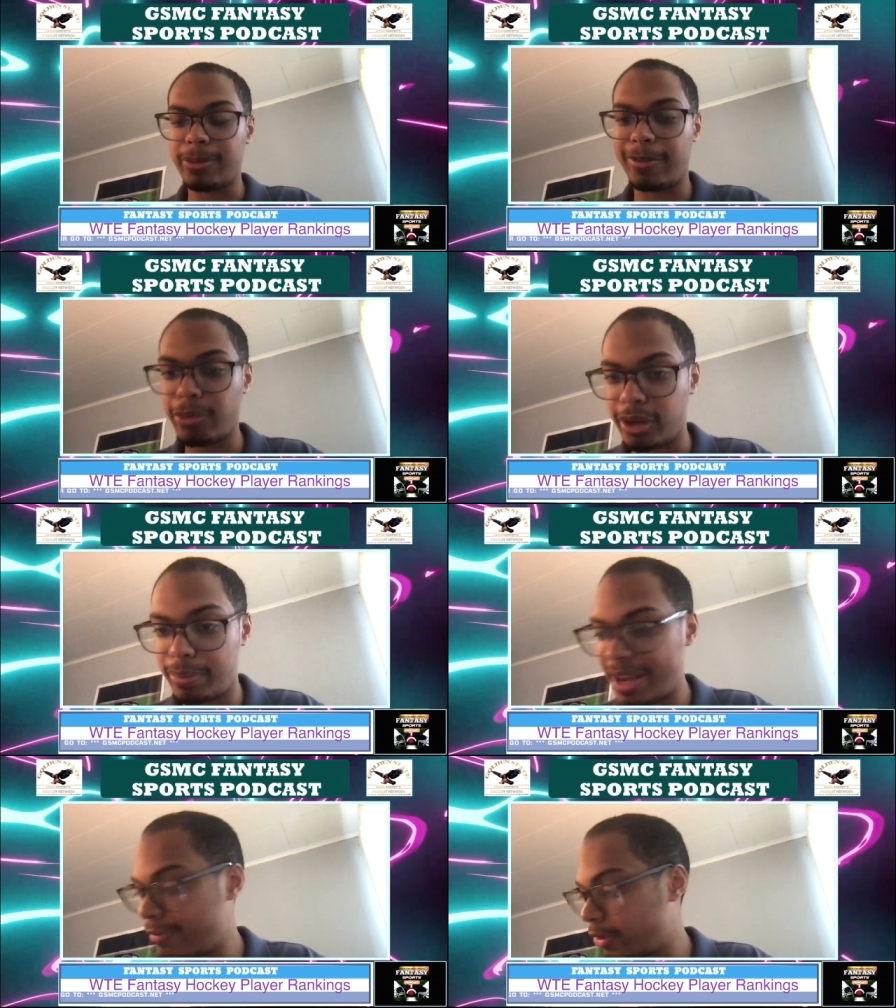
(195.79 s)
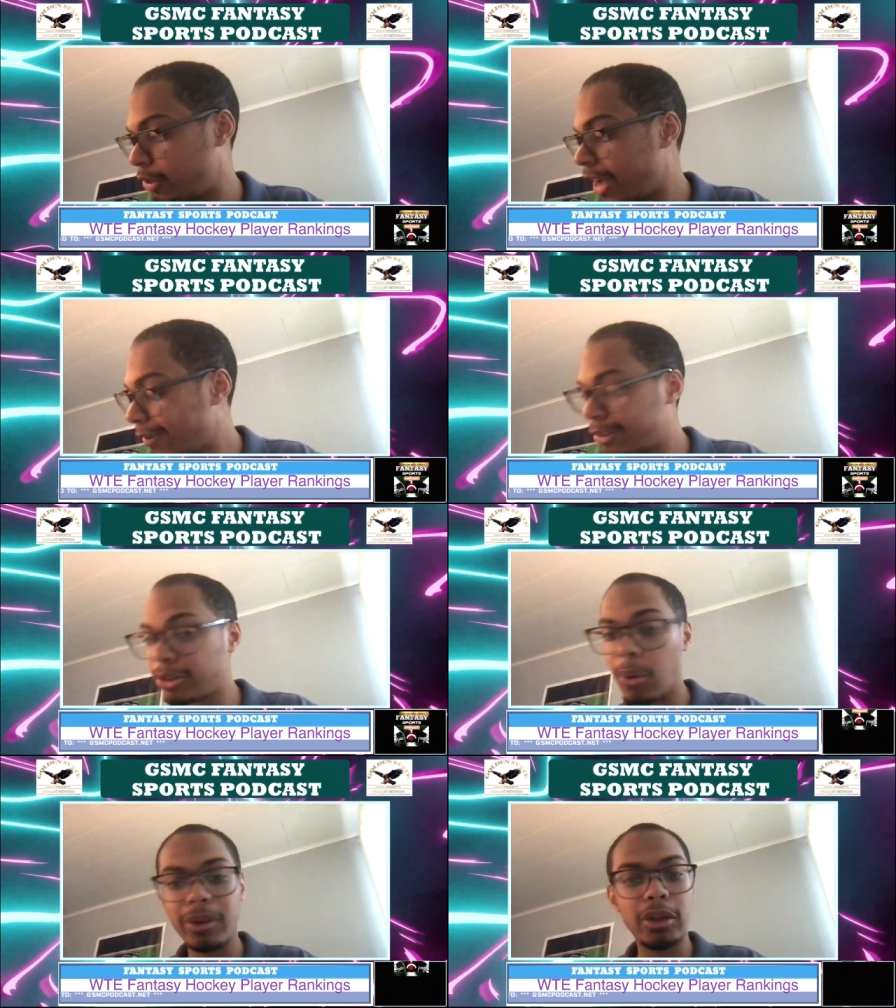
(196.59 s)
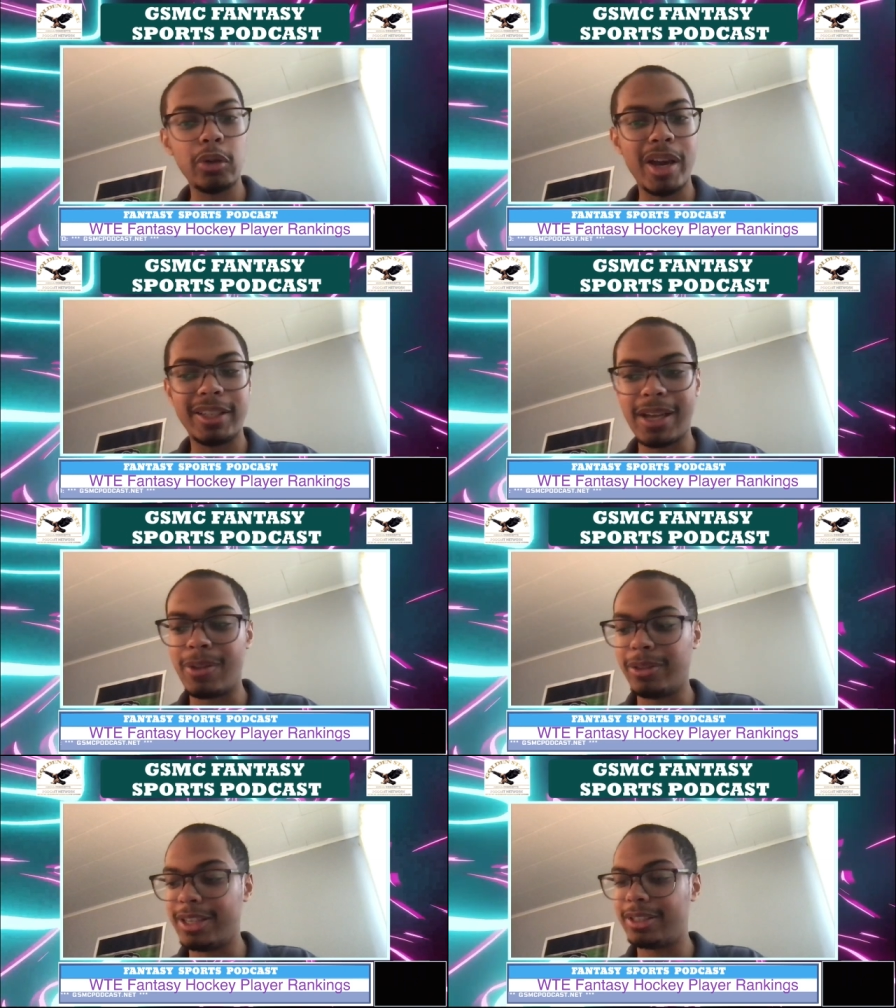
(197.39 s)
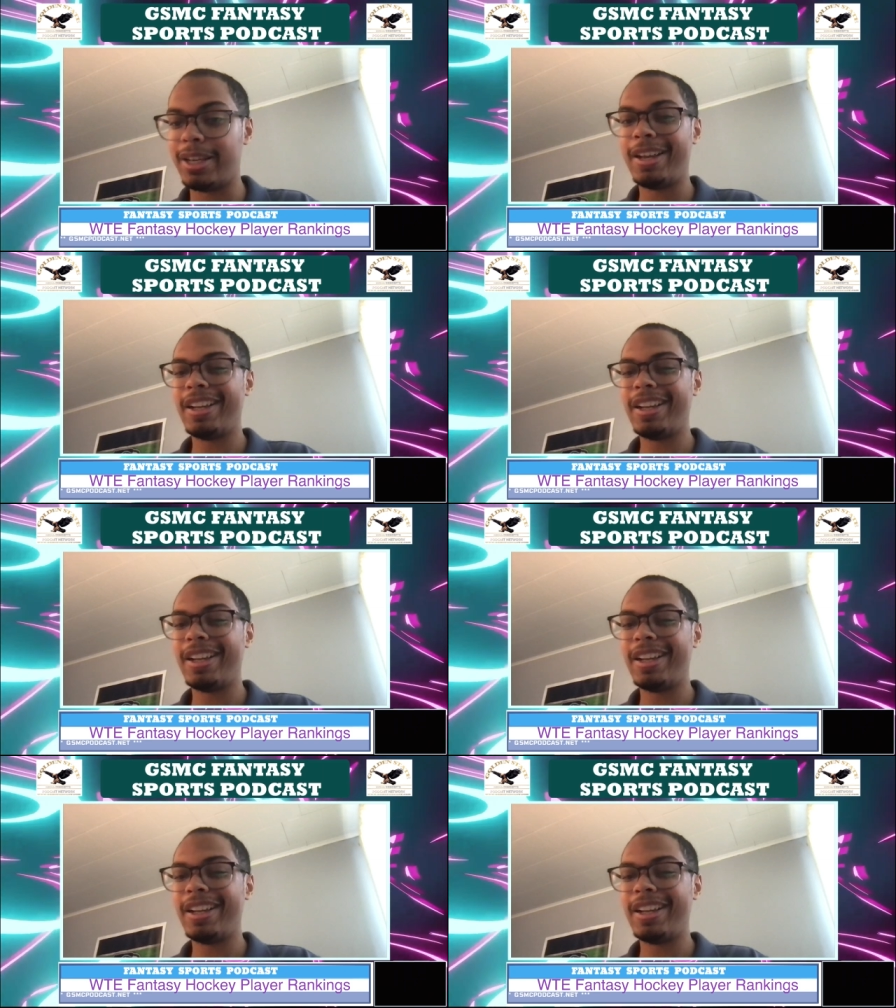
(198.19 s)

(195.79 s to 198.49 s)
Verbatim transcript: the Florida Panthers, you have to go a little ways down the list